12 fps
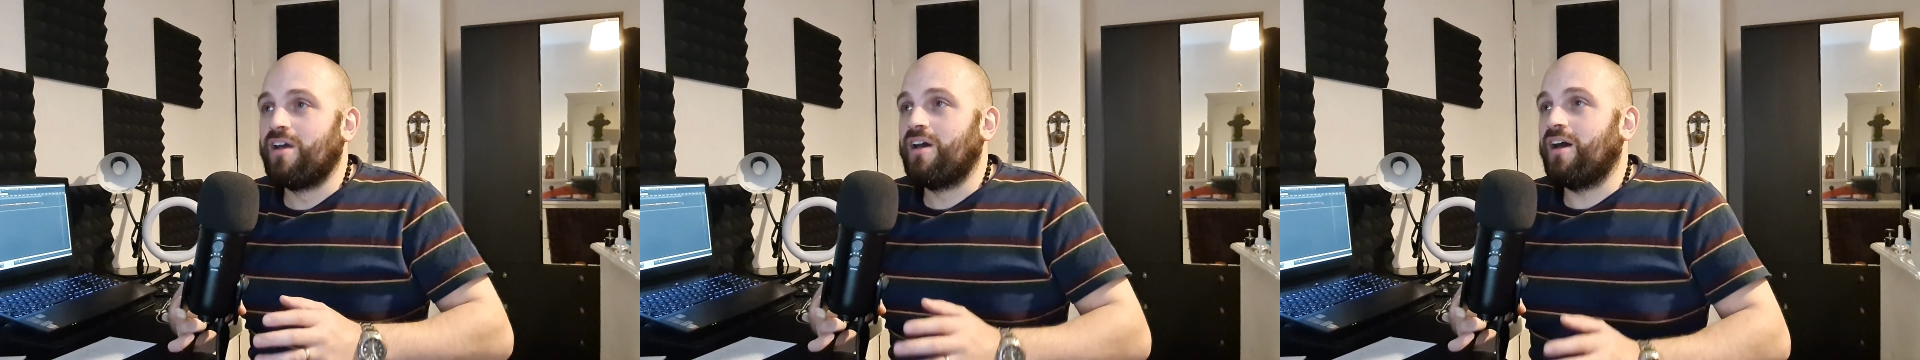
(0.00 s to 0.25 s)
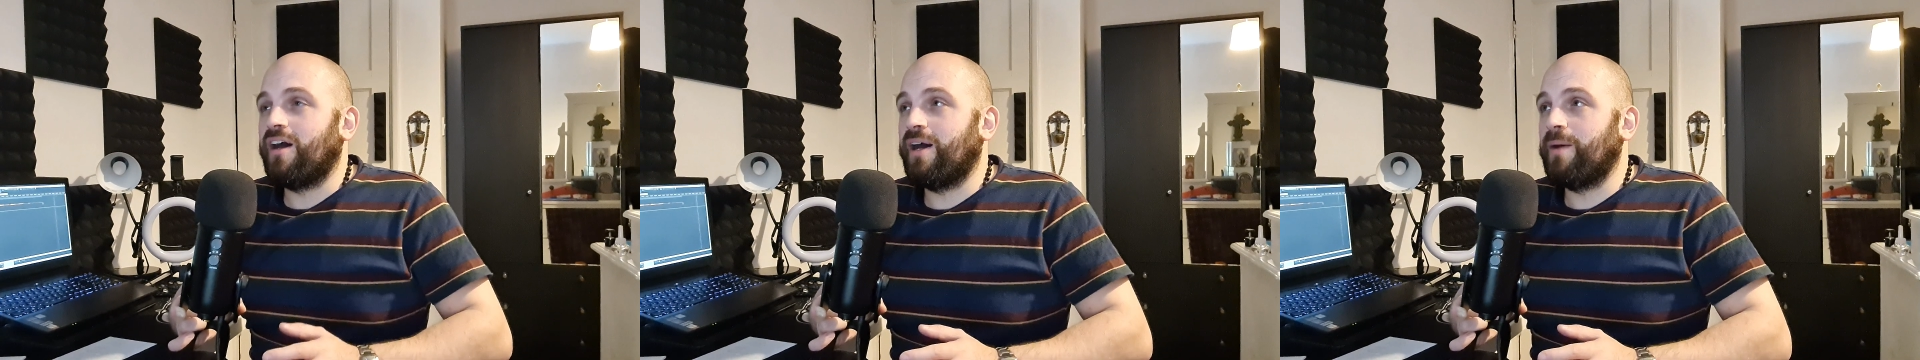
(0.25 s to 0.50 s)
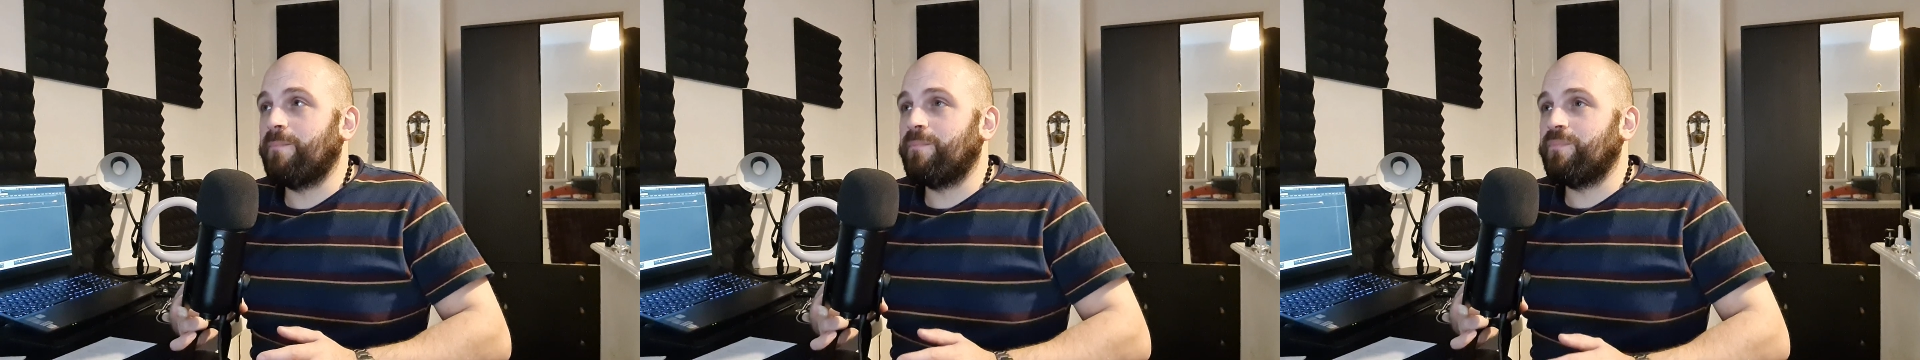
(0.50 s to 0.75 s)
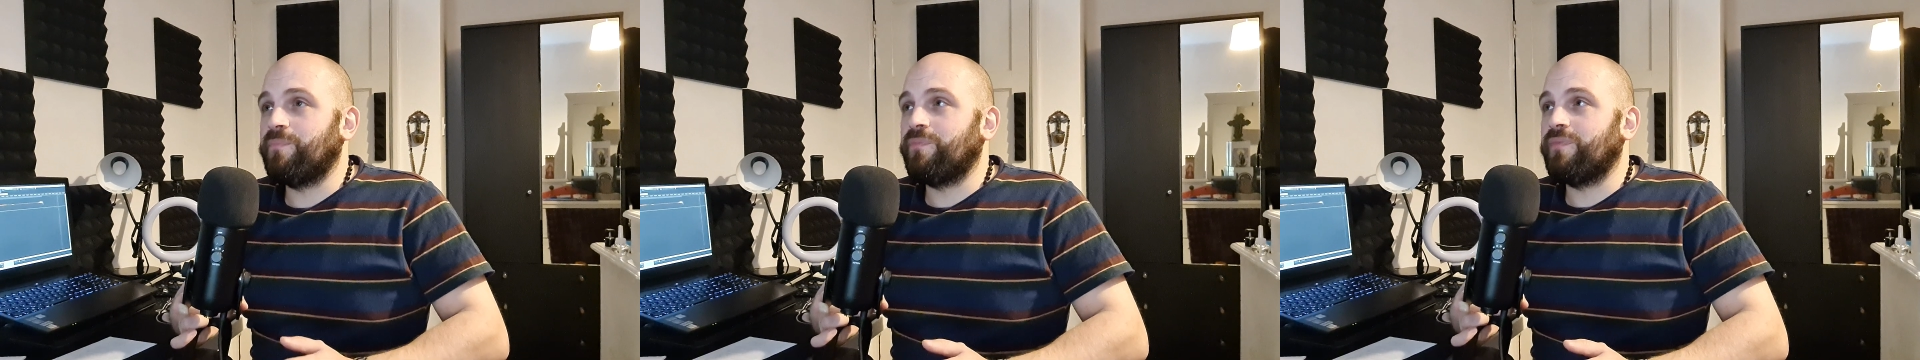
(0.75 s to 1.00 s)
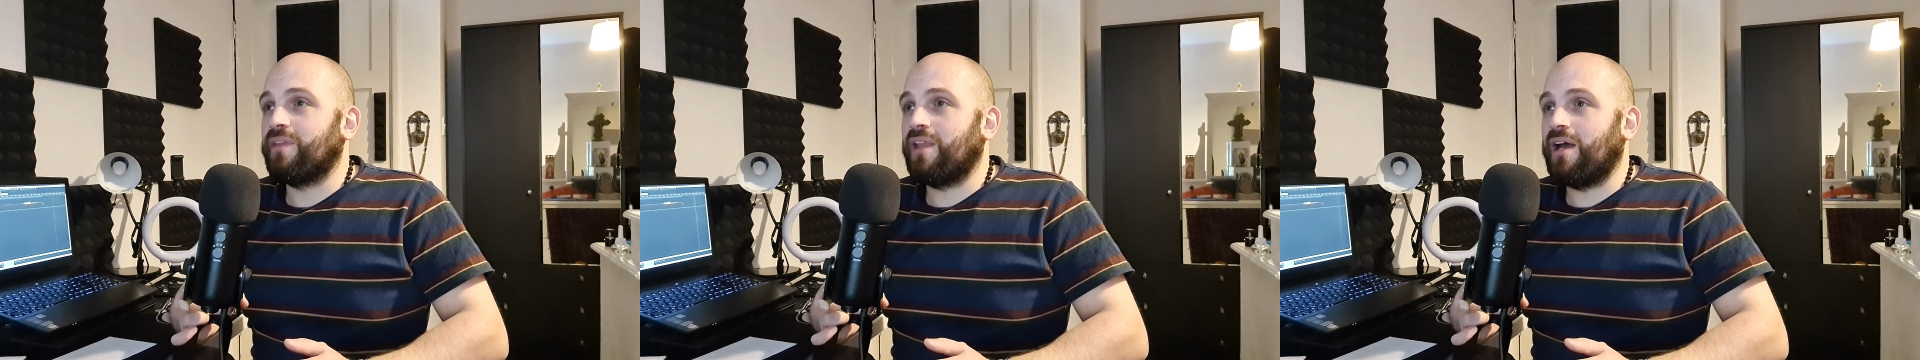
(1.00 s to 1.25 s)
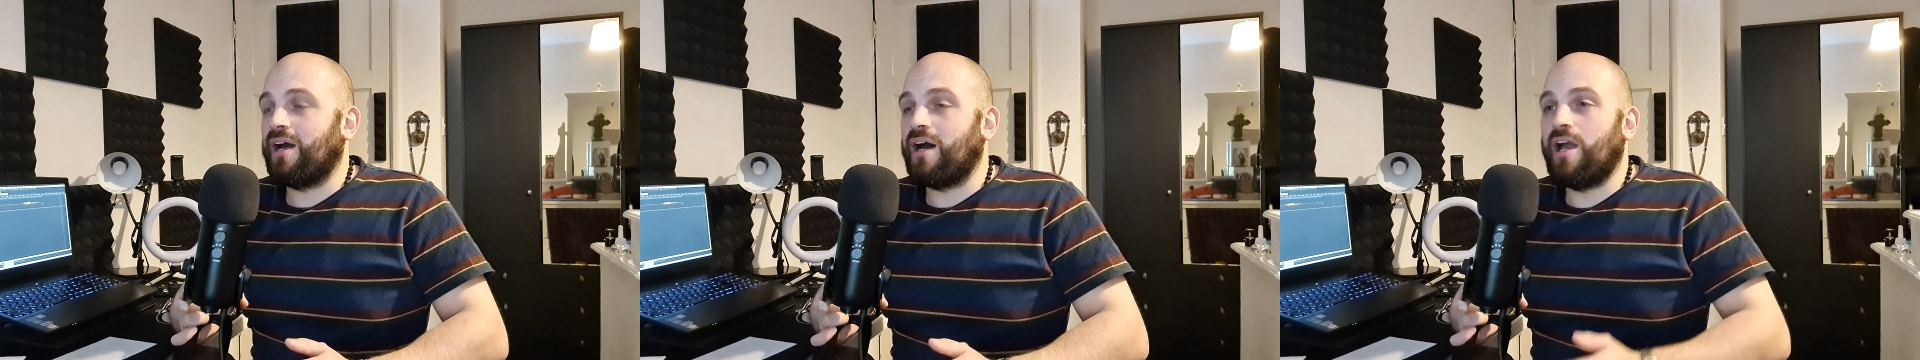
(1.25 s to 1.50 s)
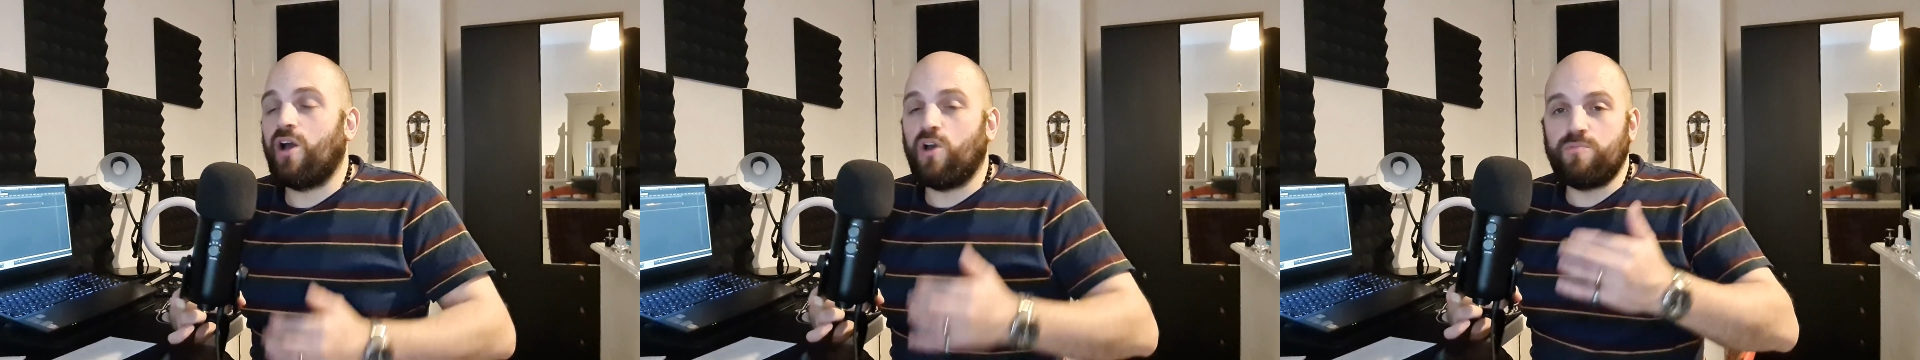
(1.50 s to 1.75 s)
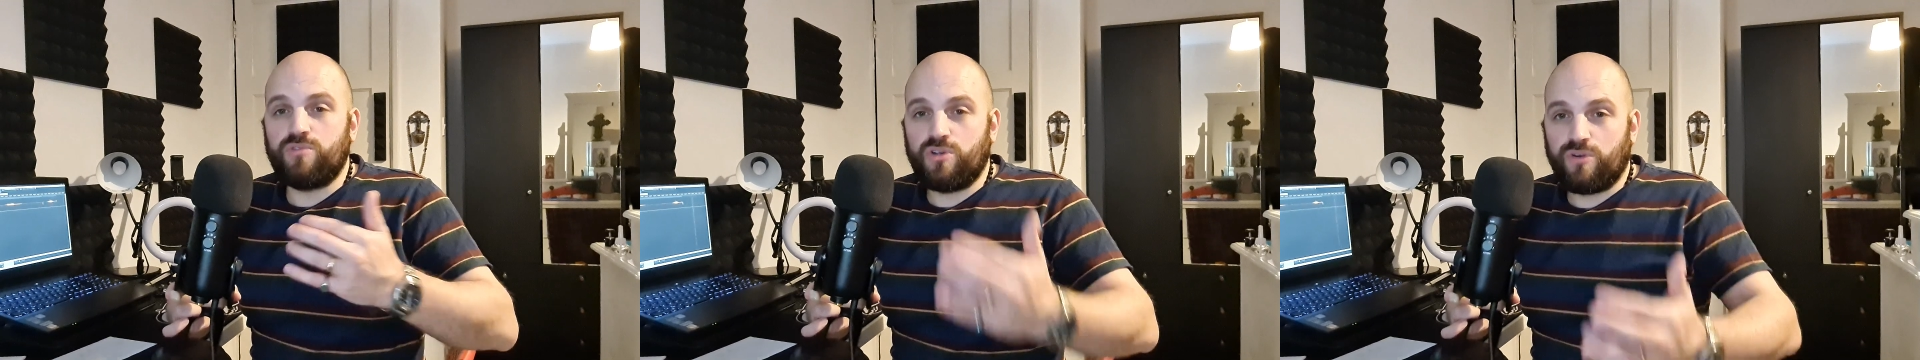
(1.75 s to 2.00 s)
I
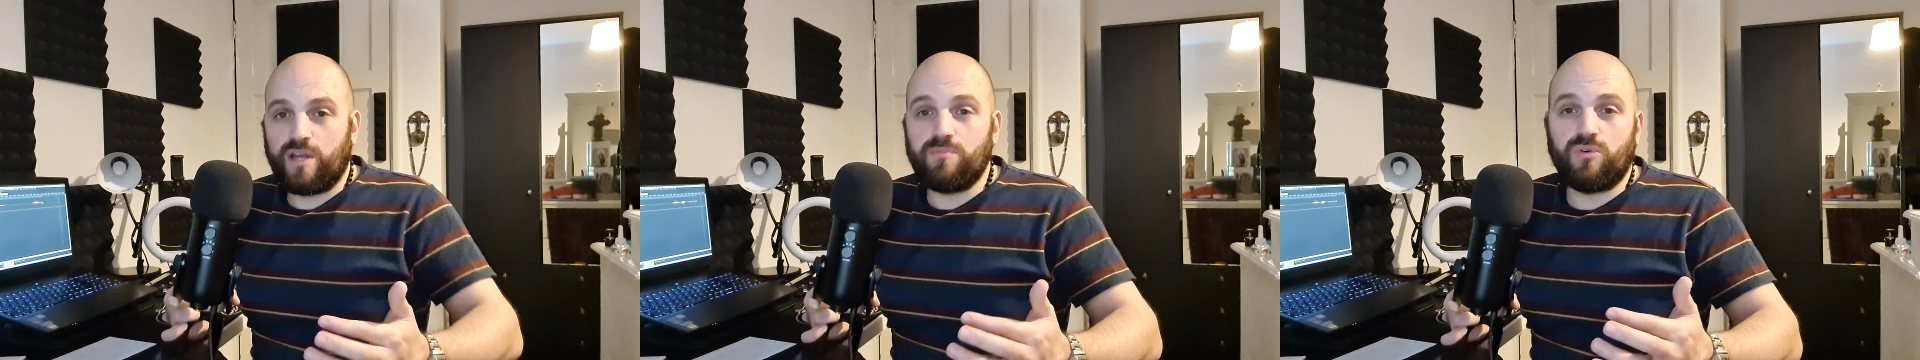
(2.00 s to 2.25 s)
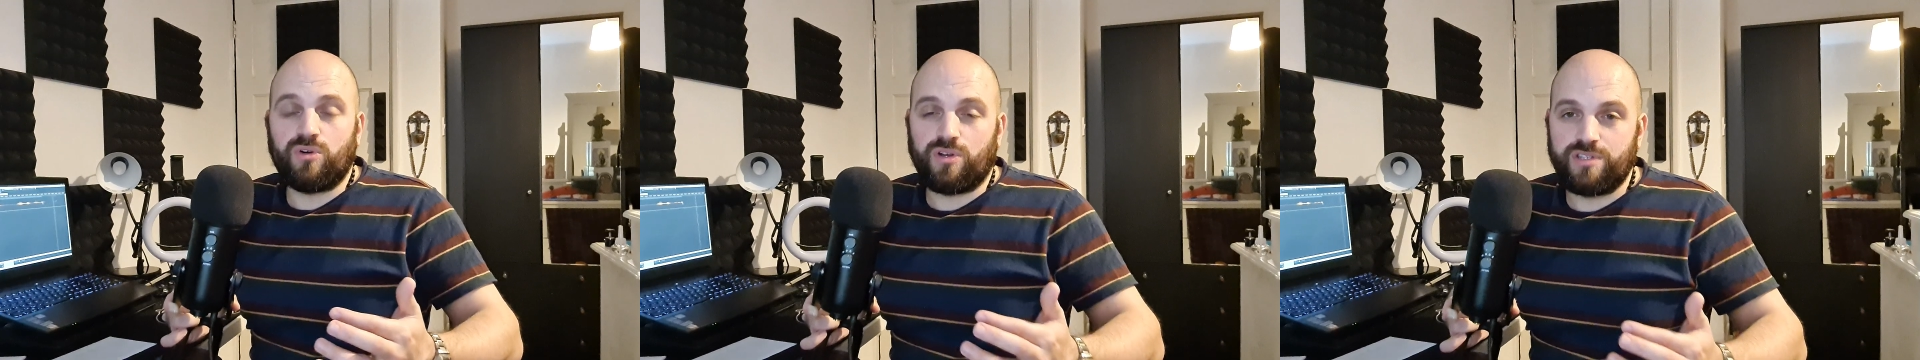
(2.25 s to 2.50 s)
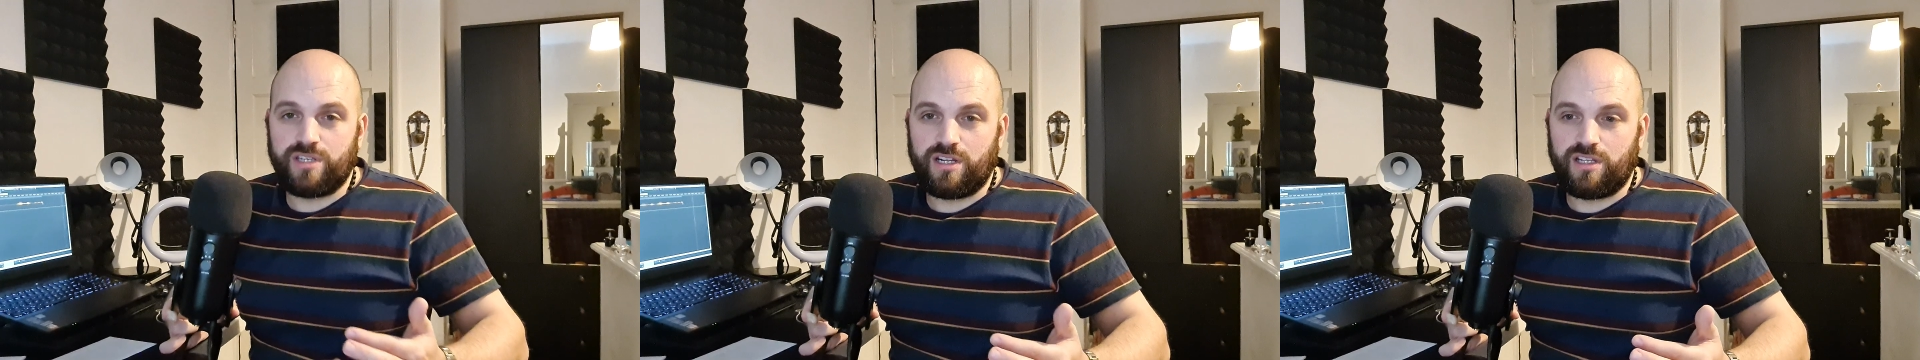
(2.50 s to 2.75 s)
hope to create more content